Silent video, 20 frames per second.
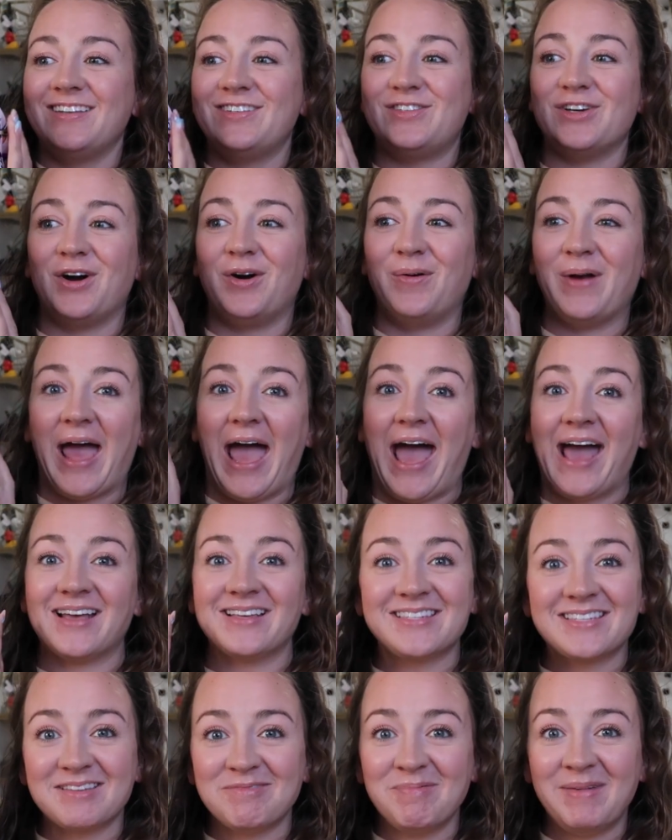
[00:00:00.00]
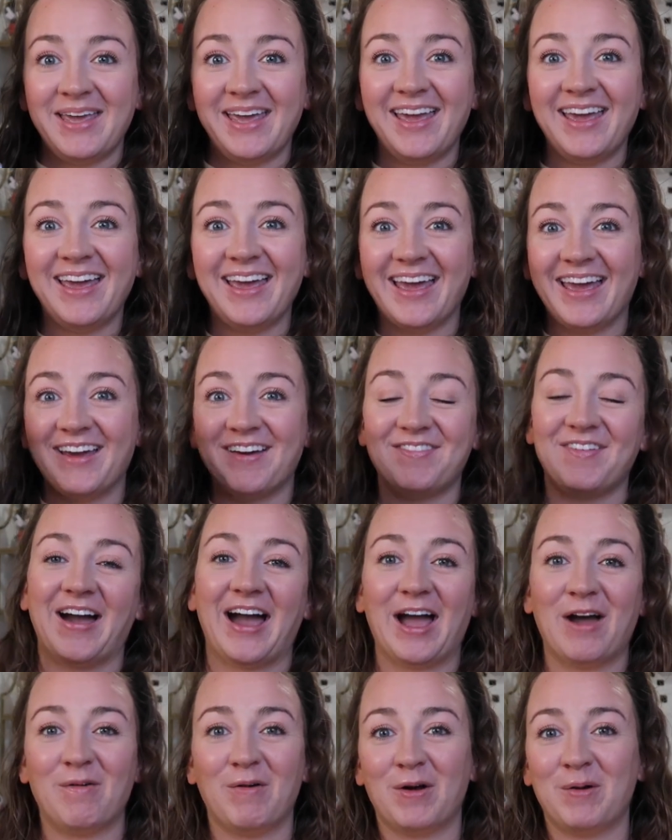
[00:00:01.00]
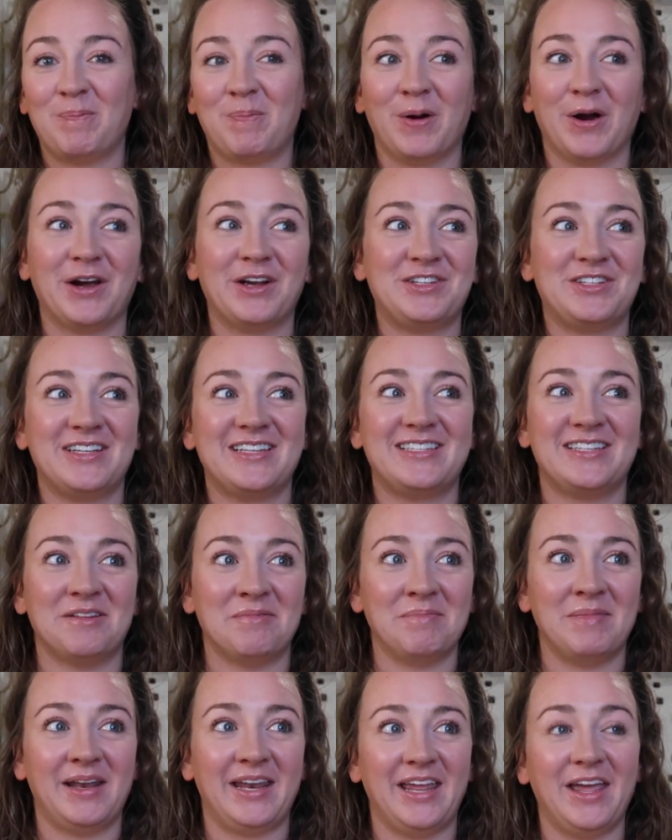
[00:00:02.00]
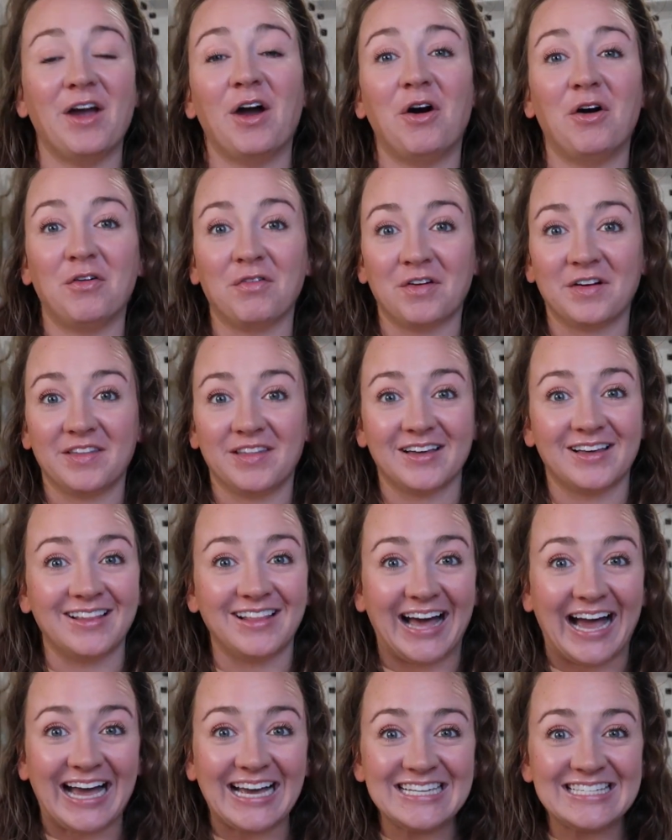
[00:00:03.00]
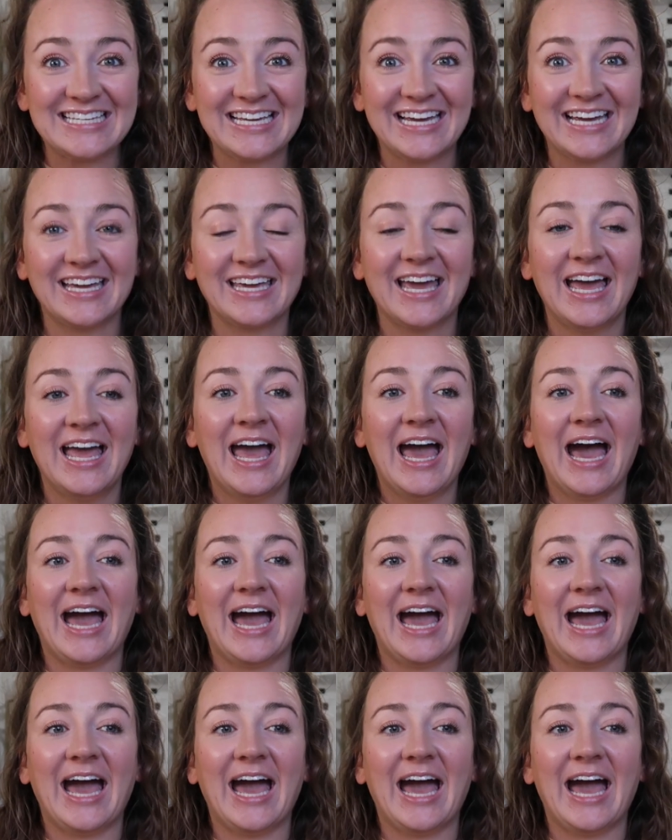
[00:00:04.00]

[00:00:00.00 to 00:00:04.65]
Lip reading: Don't ask me if I would purchase the mini over the classic.